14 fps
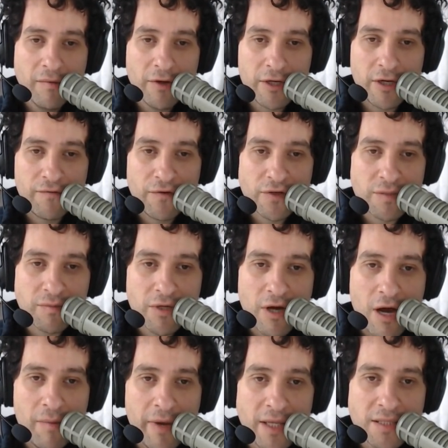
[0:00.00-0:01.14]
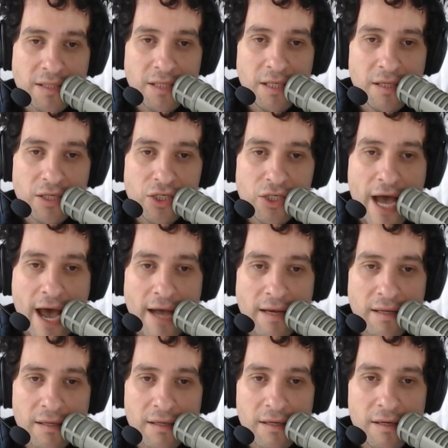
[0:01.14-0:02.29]
I'm looking for some comments in the
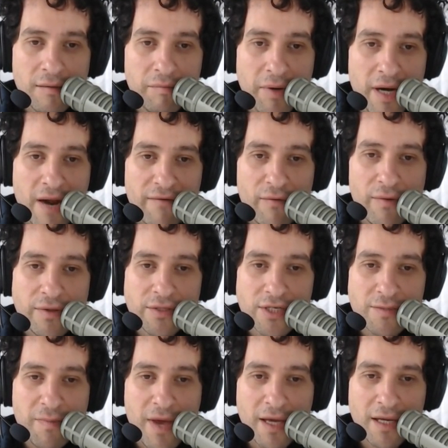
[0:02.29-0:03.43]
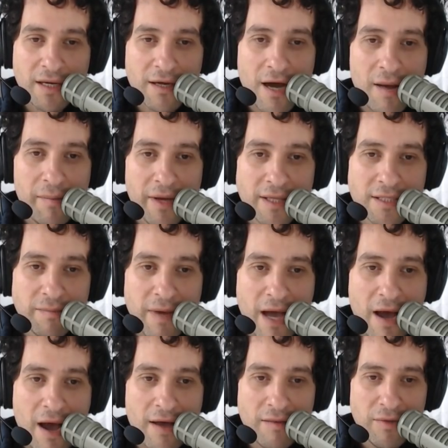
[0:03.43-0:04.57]
chat, but everyone's just making comments
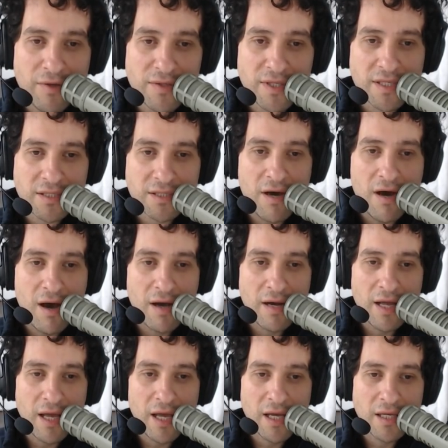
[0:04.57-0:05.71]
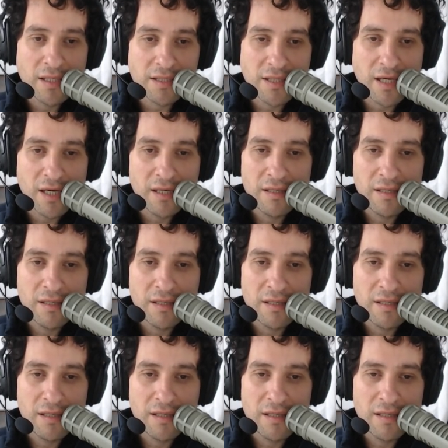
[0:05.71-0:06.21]
about how the music is gone and